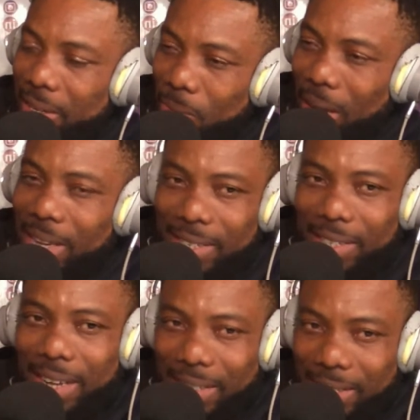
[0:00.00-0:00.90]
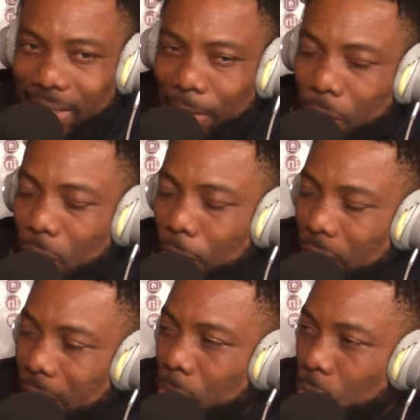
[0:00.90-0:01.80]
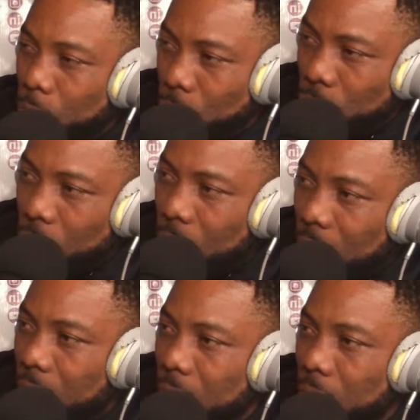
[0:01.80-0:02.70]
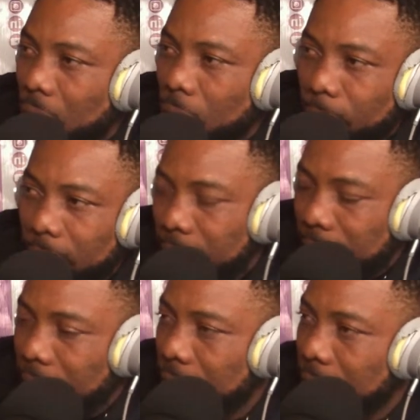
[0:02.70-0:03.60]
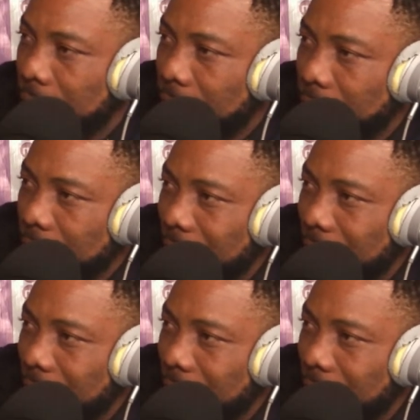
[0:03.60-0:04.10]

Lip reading: why is it that it's difficult for them to choose this kind of